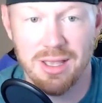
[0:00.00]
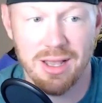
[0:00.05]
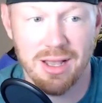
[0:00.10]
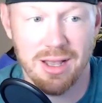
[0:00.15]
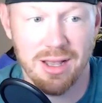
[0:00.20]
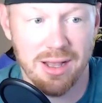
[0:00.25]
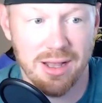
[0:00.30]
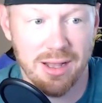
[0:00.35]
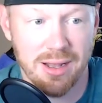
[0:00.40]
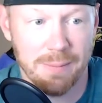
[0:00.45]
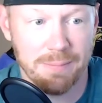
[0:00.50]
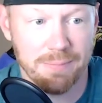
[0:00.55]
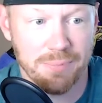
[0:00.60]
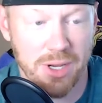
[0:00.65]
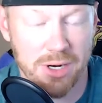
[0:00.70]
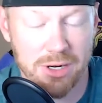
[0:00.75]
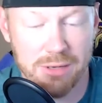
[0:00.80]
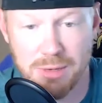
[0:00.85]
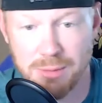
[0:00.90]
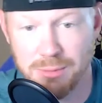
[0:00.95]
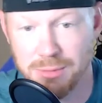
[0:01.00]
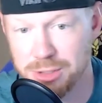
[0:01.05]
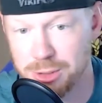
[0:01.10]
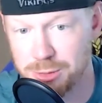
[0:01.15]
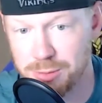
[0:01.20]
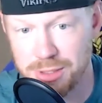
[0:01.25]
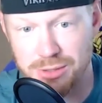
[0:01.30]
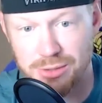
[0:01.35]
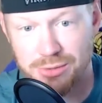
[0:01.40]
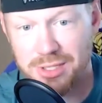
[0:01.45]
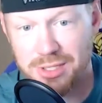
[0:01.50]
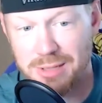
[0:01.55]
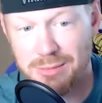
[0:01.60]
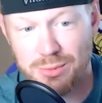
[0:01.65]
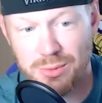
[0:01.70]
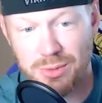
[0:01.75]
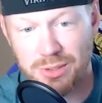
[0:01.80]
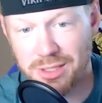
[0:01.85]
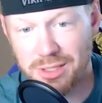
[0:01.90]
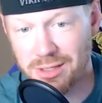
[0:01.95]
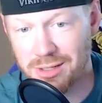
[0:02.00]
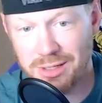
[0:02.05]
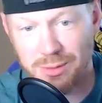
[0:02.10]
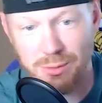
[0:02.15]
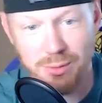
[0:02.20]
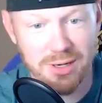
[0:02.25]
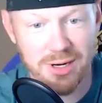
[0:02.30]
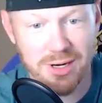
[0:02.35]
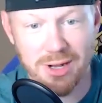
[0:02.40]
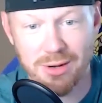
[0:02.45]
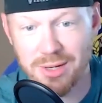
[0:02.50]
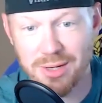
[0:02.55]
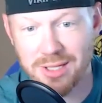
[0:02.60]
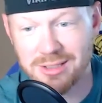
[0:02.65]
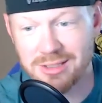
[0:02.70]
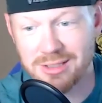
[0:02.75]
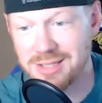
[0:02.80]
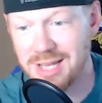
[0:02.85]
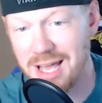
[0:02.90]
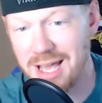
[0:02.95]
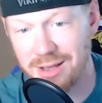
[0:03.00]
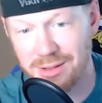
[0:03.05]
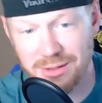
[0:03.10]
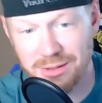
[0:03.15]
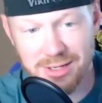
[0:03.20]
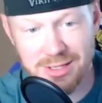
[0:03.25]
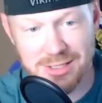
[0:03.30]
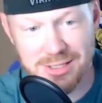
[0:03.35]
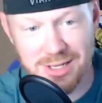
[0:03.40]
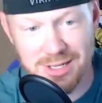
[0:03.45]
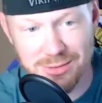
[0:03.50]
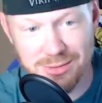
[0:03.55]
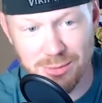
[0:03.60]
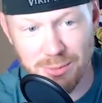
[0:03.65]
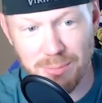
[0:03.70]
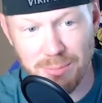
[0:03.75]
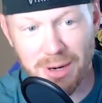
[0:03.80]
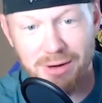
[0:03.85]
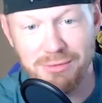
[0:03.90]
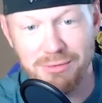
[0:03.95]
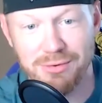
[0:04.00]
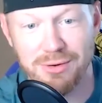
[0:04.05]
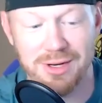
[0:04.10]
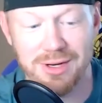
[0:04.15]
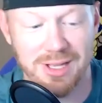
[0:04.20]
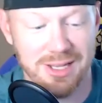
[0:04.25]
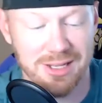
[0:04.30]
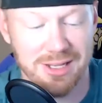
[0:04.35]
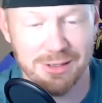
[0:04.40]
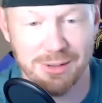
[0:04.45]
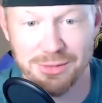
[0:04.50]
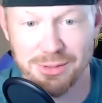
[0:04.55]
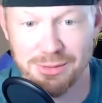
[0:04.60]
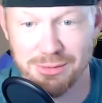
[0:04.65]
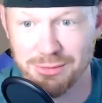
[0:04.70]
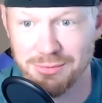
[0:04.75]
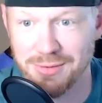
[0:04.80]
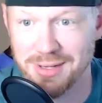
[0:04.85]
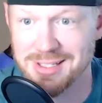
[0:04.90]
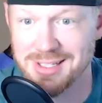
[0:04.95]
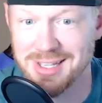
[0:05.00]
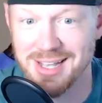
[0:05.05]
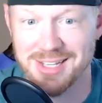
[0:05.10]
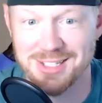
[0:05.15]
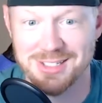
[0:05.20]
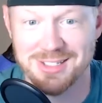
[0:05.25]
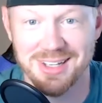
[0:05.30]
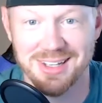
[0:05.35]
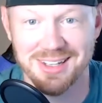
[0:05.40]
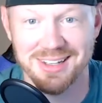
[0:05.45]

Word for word: Uh, I remember on special teams one year, he went down and got the tackle, and all I saw was a little barefoot hanging out there. It was fantastic.